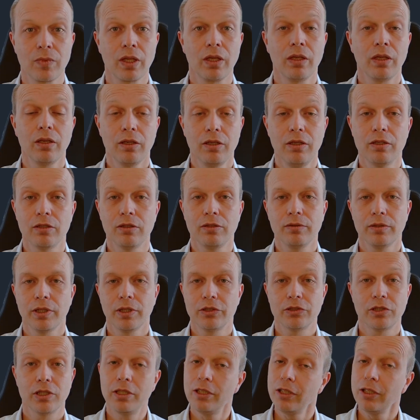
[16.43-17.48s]
Here is
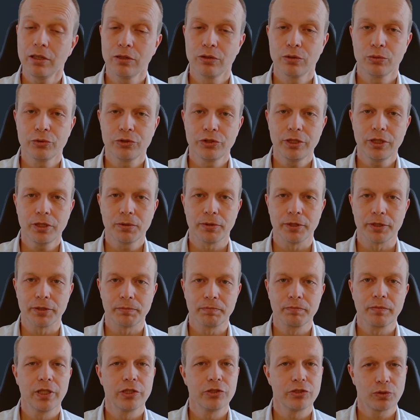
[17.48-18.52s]
a little known secret.
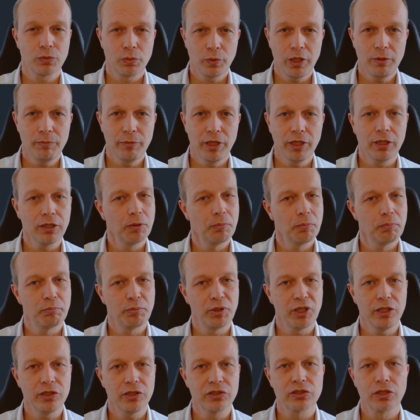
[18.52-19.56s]
Streaming
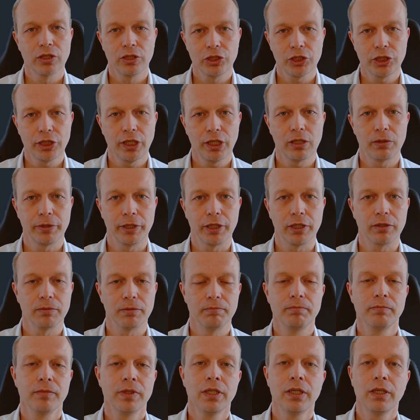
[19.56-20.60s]
beats sharing.
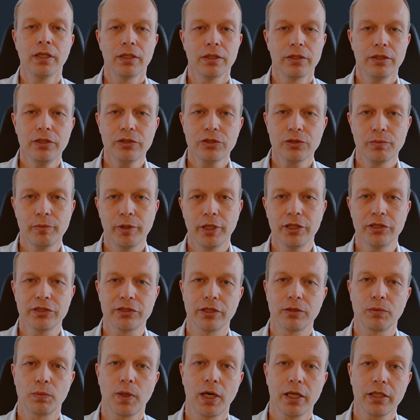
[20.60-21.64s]
This means
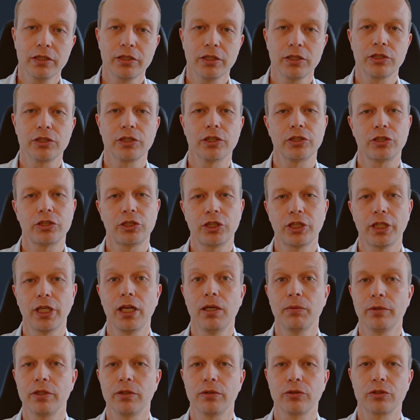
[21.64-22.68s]
that rather than just
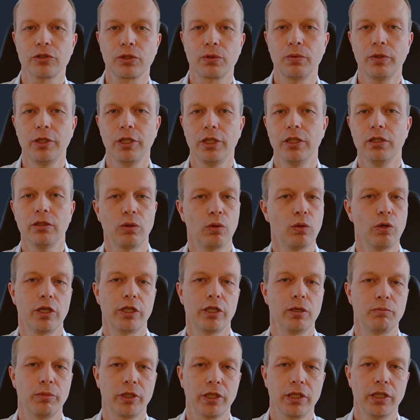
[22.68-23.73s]
sharing your screen or an
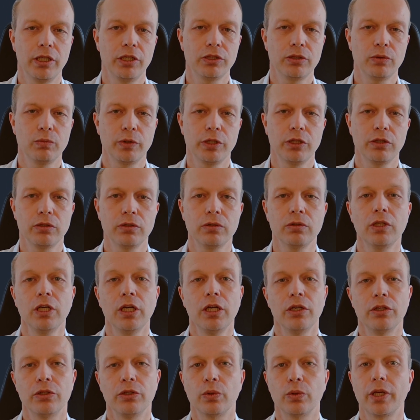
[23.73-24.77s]
application window,
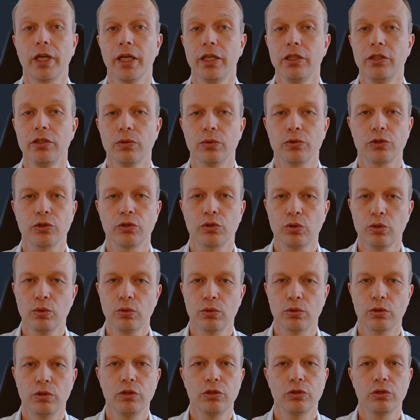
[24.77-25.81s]
you can use a
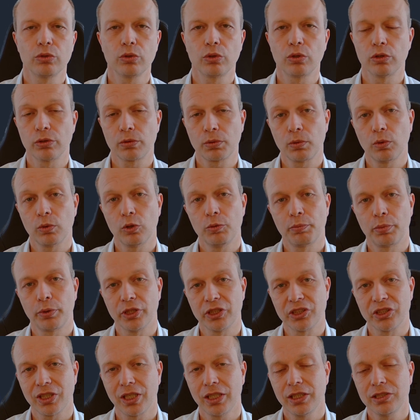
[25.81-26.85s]
tool to control
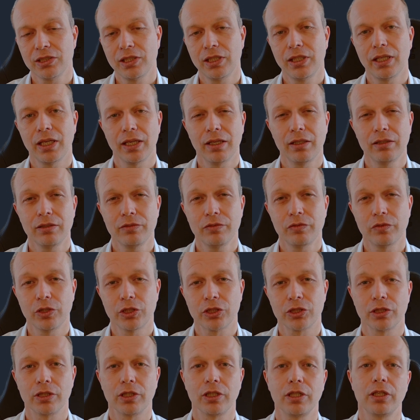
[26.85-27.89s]
precisely and
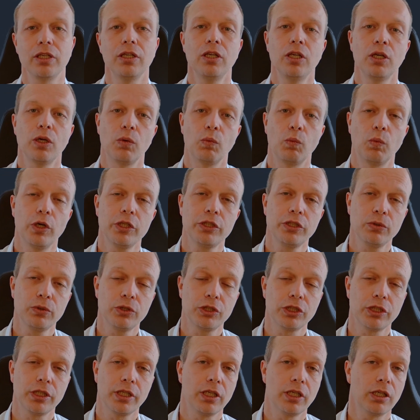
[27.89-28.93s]
efficiently what you
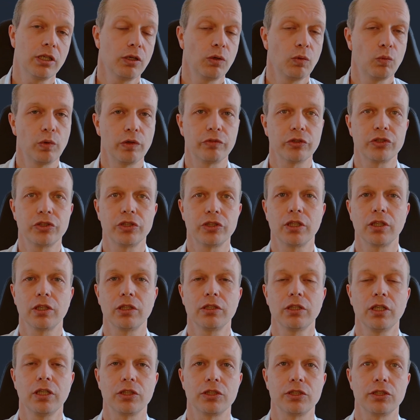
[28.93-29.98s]
share with a single
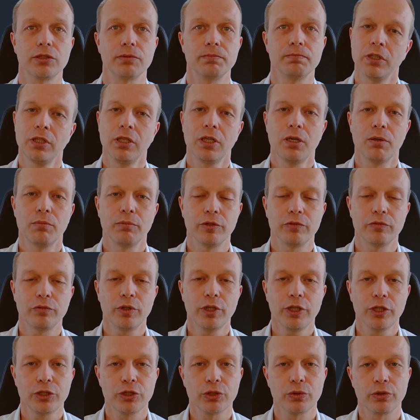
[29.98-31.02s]
touch. Before
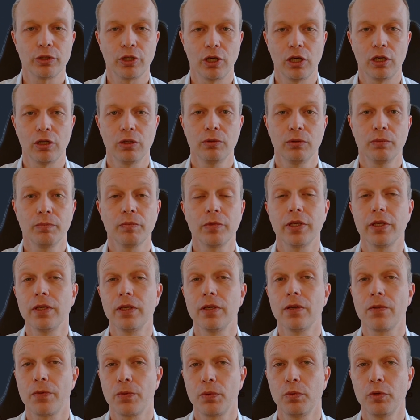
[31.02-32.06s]
I show you how, here are
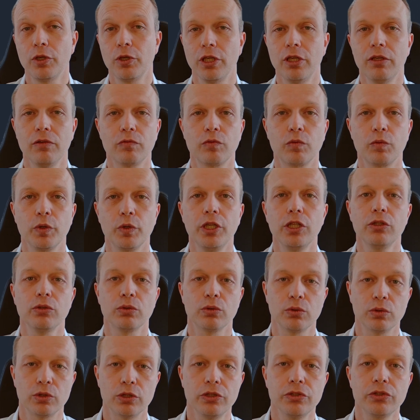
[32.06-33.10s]
3 free
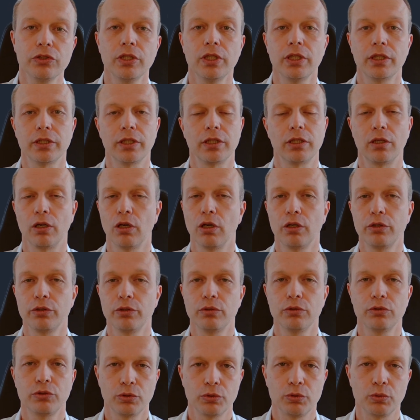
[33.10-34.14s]
tools that allow you
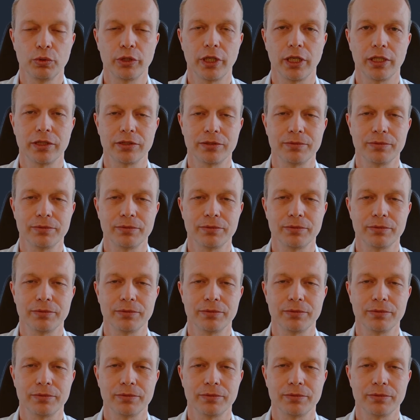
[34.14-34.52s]
to do that.